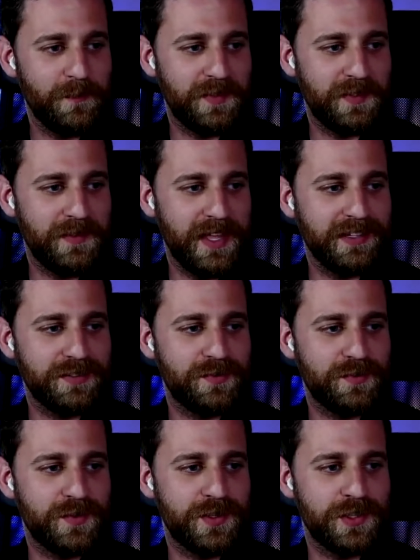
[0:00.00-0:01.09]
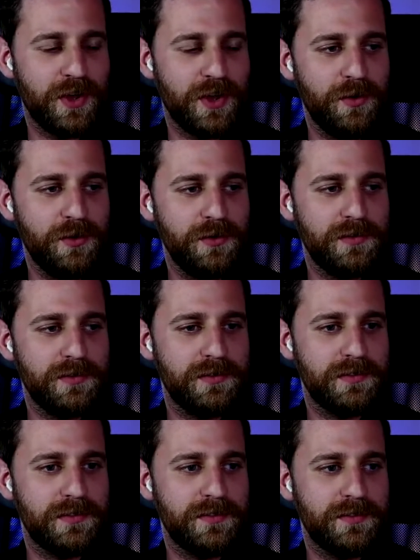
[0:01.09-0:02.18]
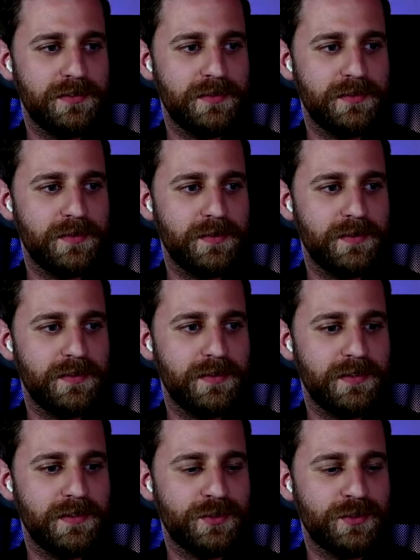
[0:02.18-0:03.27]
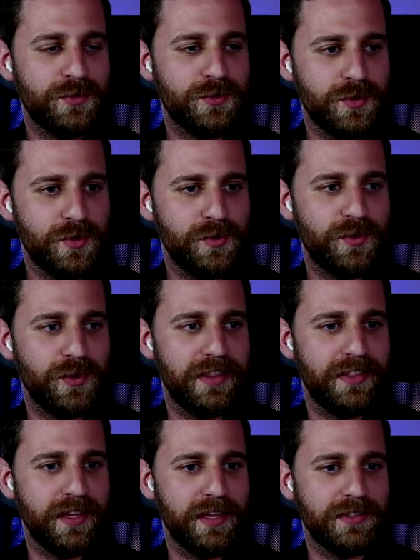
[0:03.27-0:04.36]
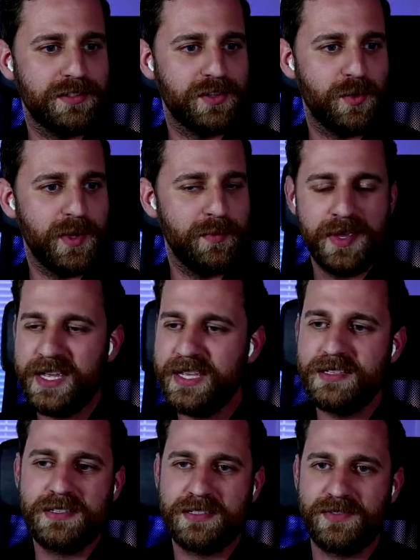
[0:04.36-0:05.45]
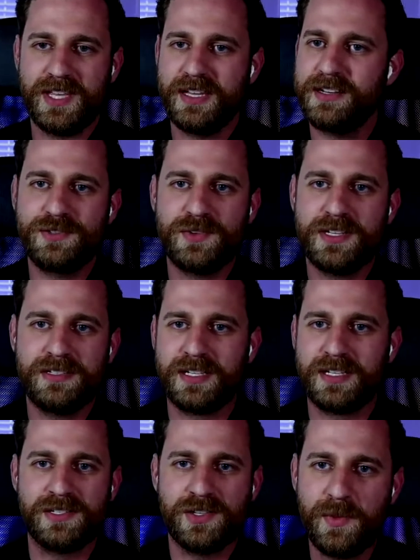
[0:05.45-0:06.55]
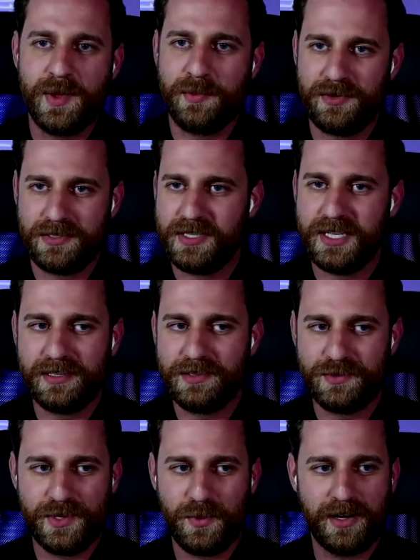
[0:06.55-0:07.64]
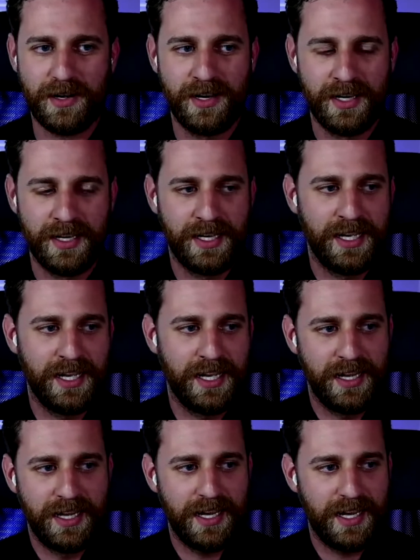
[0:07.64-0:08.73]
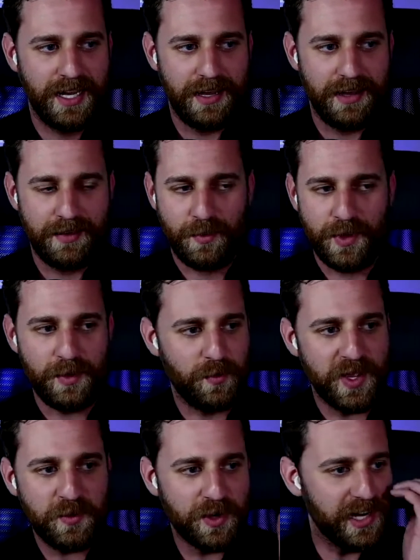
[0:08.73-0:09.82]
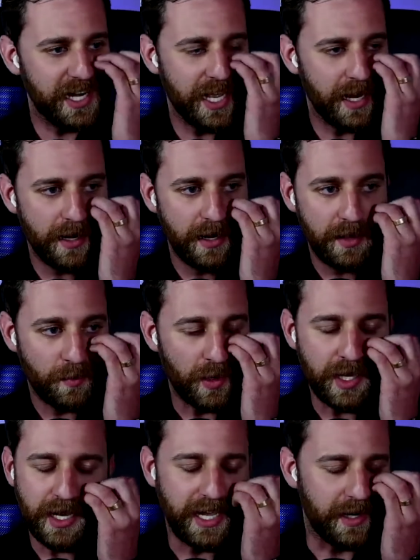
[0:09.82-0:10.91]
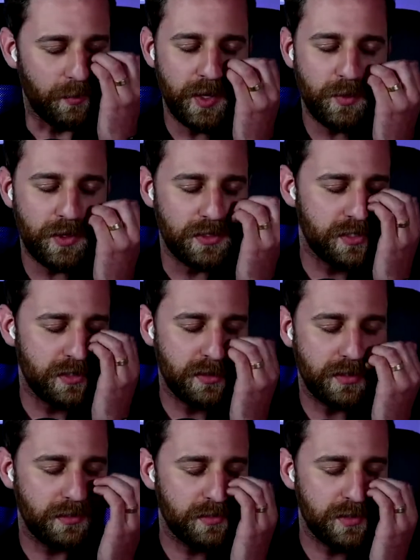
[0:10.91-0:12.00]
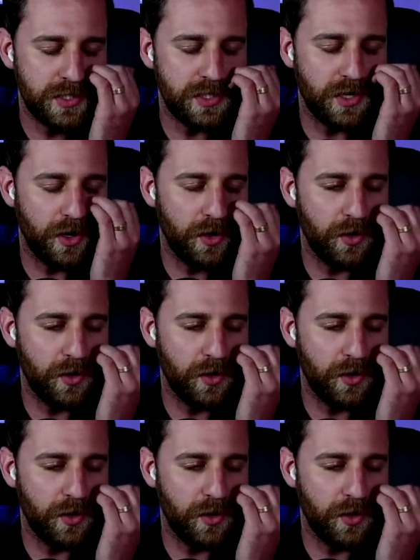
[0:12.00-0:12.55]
that is so true for, I think, so many pieces of the industries, like so many parts of the industry where we weren't in it. Again, we were so